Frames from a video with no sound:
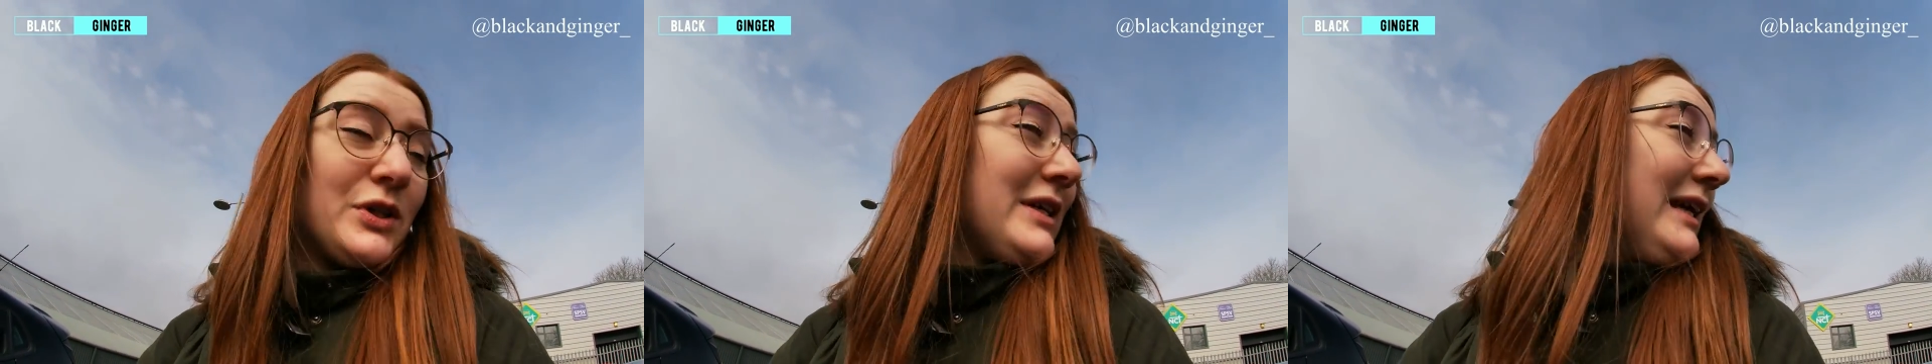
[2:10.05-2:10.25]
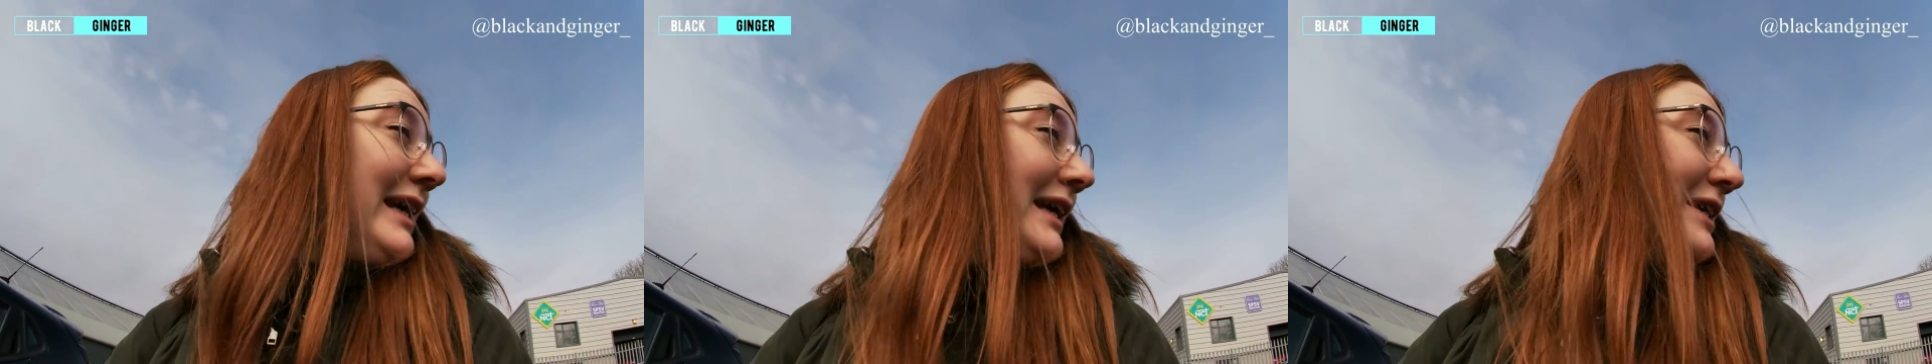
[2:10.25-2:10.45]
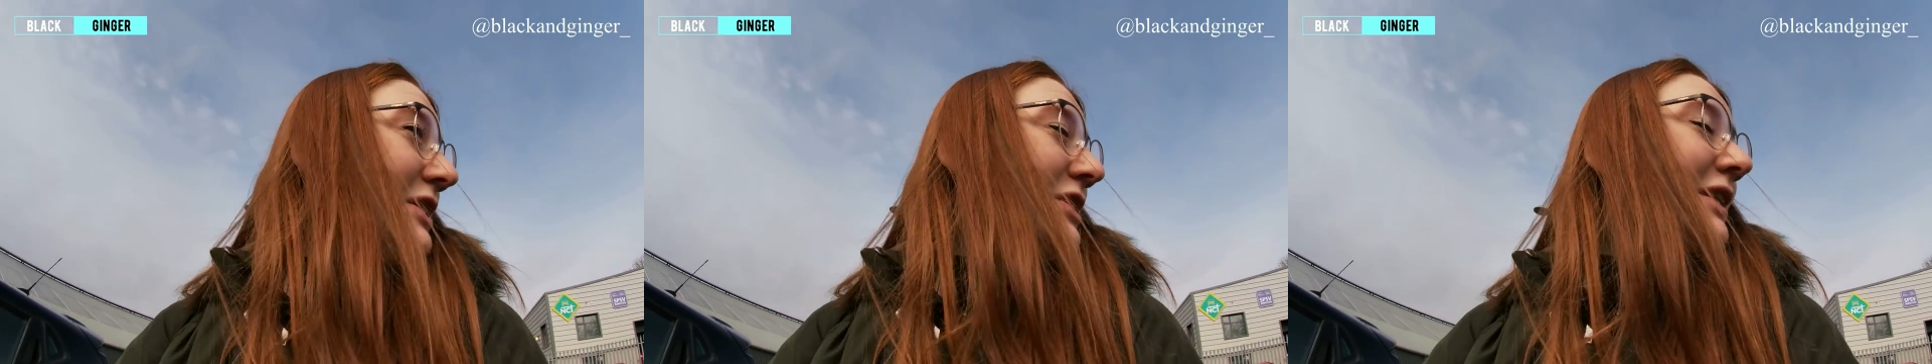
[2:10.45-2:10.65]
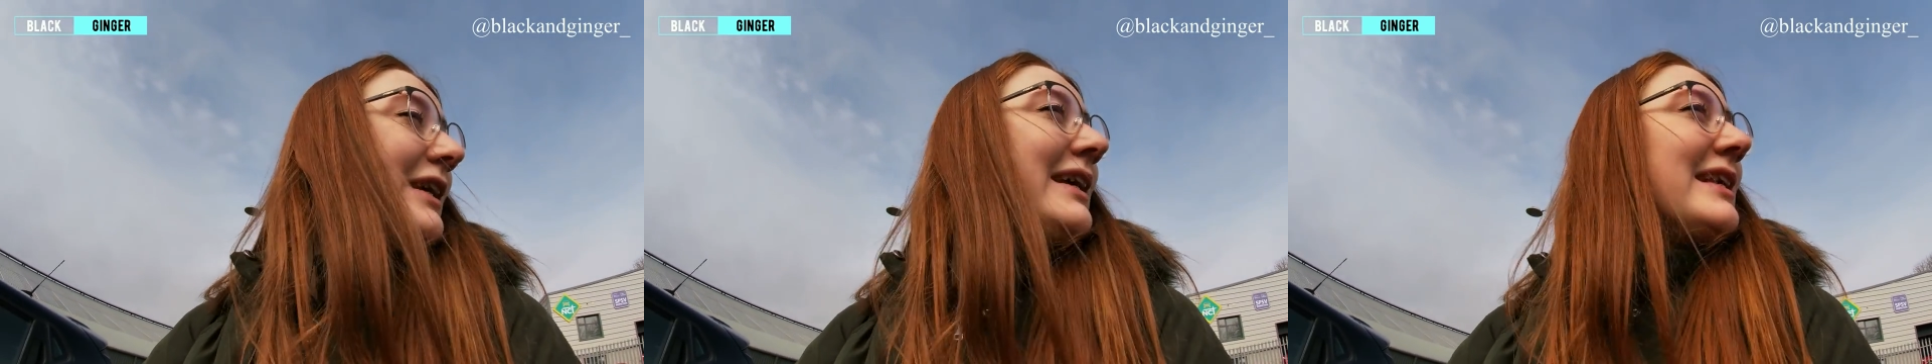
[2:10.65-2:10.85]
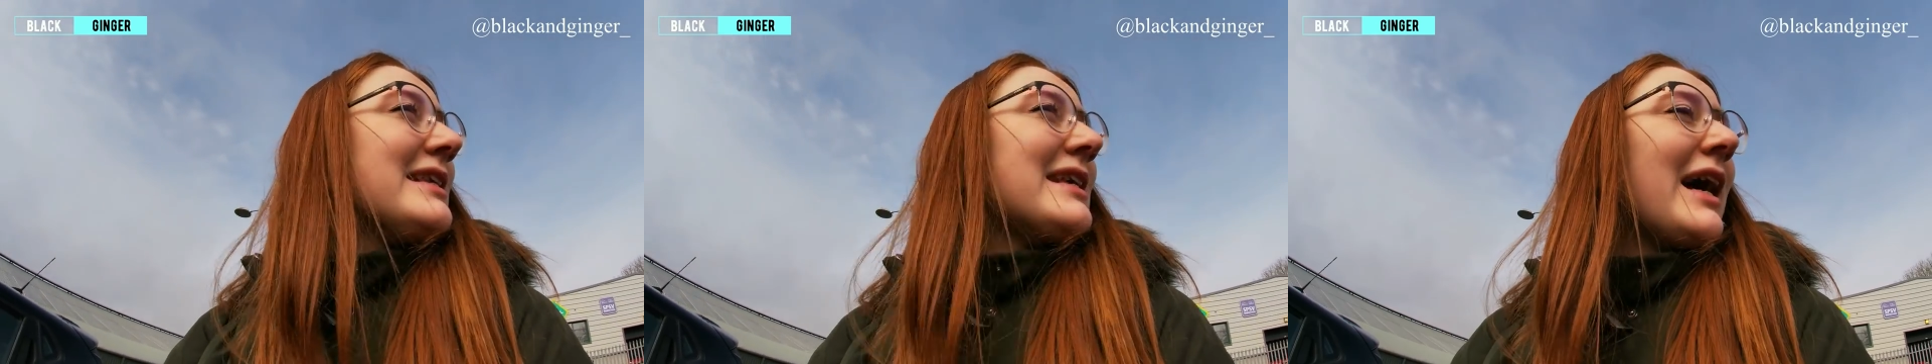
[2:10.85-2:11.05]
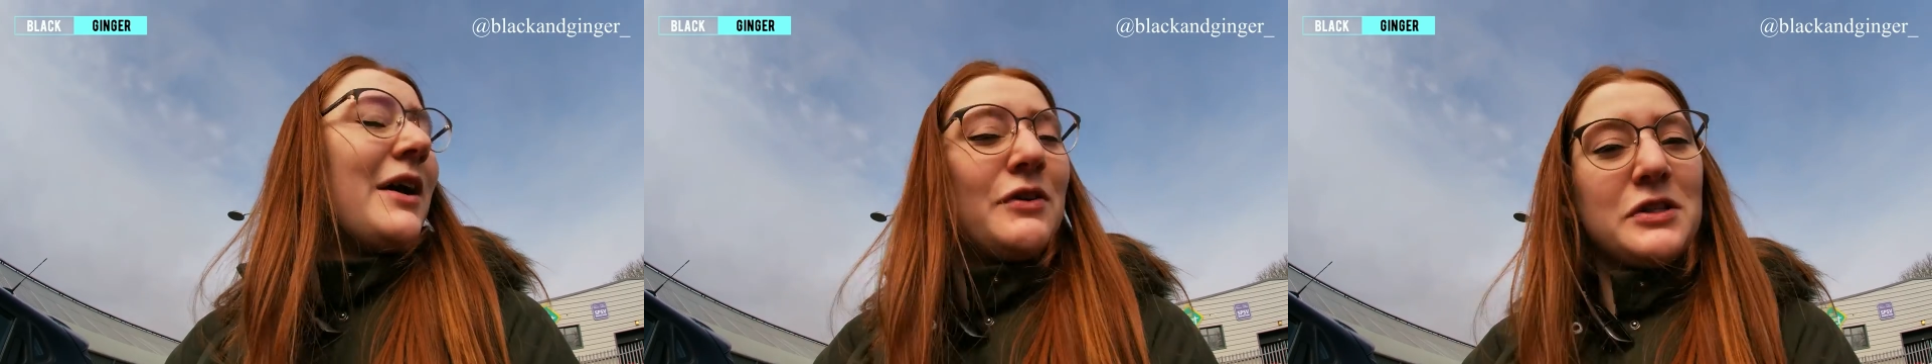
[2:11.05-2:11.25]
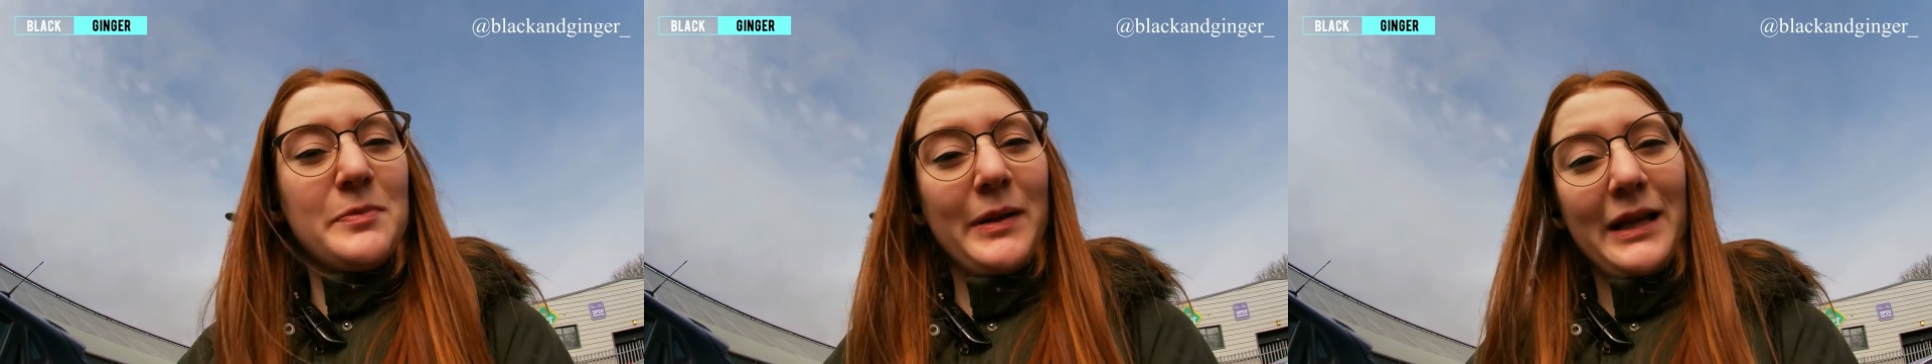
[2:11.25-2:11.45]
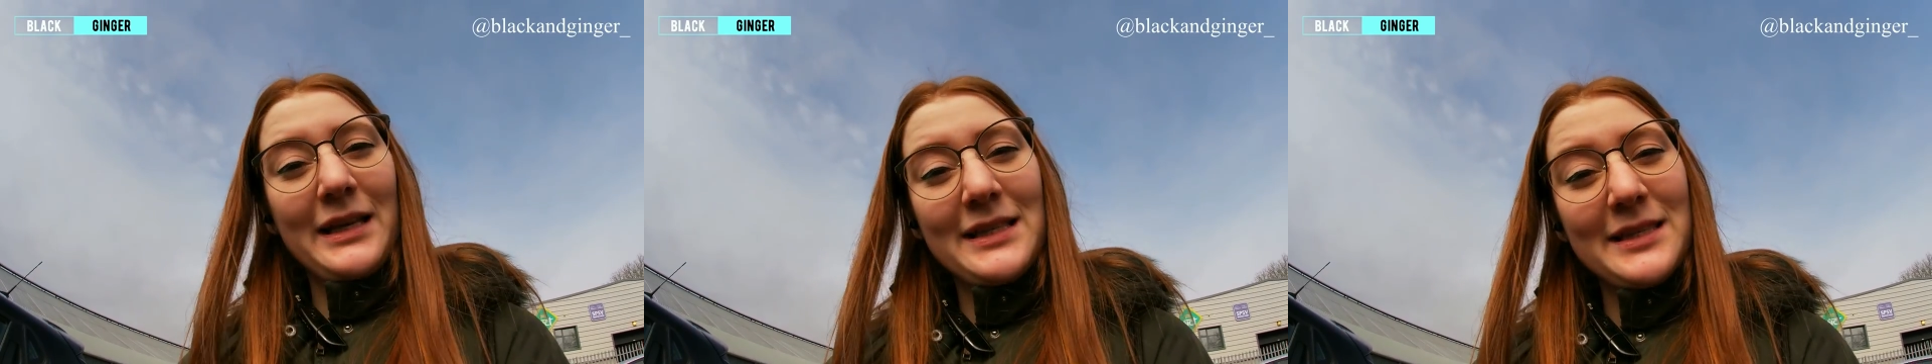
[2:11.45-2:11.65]
she she needs Irish
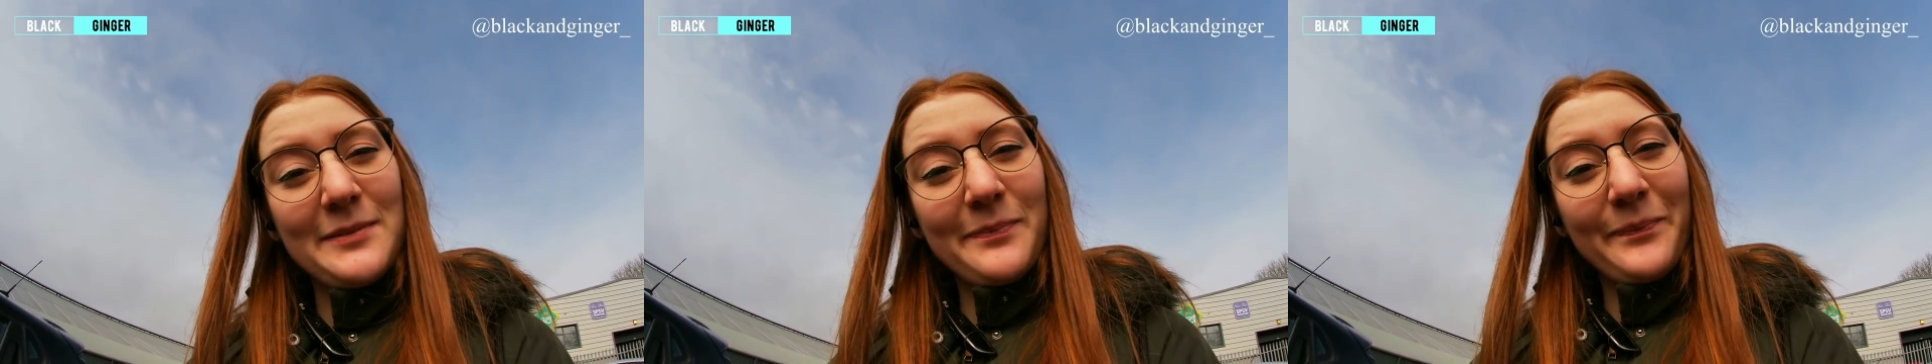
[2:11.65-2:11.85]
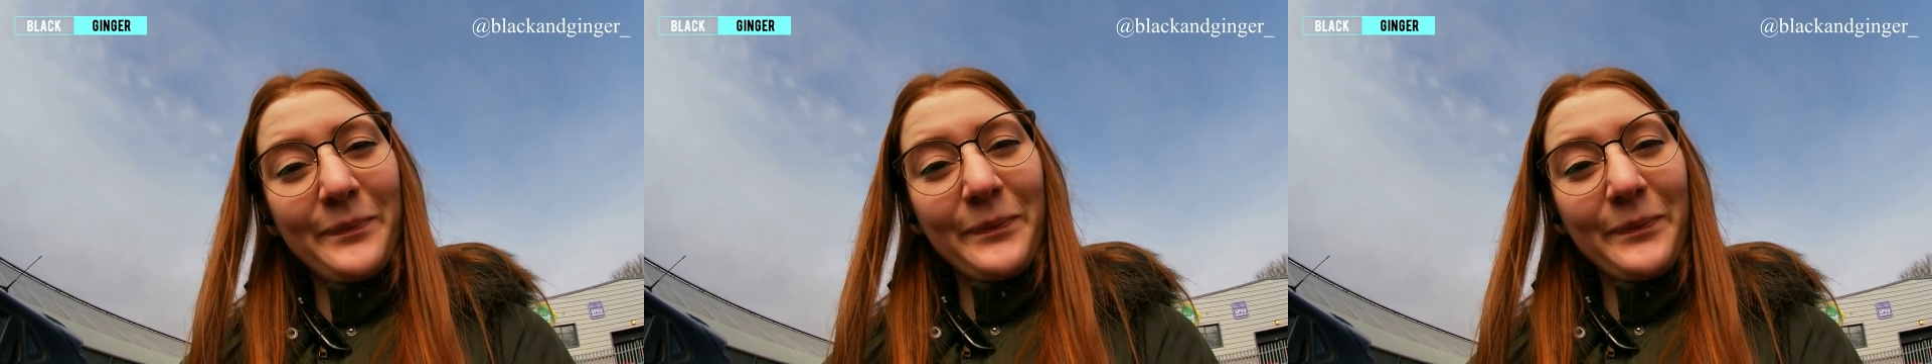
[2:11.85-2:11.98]
plates